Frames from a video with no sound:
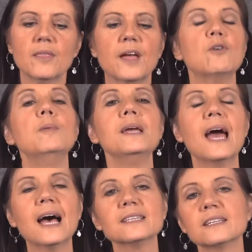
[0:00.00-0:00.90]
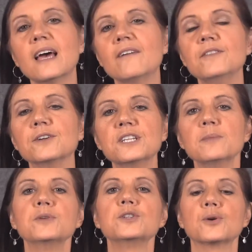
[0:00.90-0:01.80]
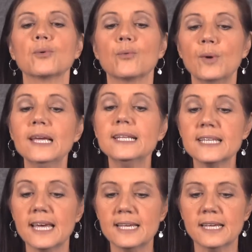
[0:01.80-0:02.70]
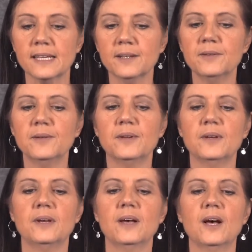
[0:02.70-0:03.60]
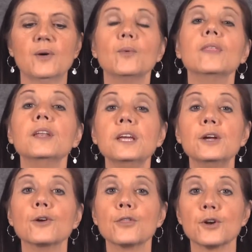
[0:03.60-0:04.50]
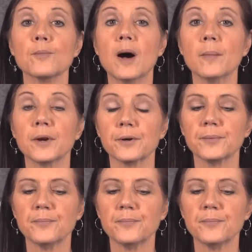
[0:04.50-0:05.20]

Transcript: they will be asked to have their temperature retaken with an ear thermometer.